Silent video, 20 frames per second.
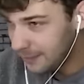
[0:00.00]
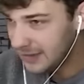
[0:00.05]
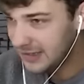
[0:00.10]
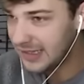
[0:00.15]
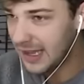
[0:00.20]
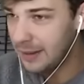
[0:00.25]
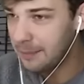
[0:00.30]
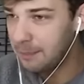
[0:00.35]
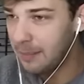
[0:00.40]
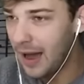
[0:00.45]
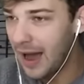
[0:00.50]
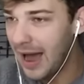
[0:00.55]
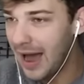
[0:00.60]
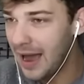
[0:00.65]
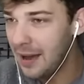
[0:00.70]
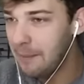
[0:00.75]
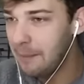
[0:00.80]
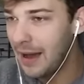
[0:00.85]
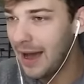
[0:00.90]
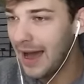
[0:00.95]
say
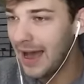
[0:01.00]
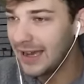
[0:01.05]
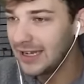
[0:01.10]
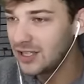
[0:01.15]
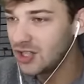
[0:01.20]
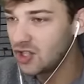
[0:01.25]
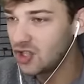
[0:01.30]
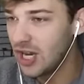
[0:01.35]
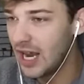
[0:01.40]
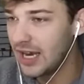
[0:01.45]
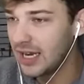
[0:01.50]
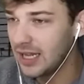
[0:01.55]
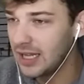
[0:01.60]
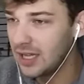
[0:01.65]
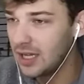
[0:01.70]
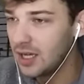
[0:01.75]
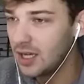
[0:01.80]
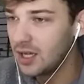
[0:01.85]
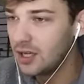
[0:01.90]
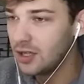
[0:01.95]
bye-bye,
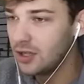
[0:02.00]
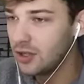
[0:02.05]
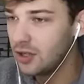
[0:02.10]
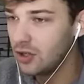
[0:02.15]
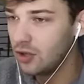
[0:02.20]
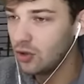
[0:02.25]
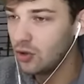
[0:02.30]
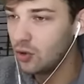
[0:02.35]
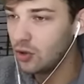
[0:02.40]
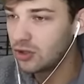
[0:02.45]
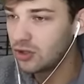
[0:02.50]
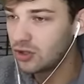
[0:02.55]
Jenny, you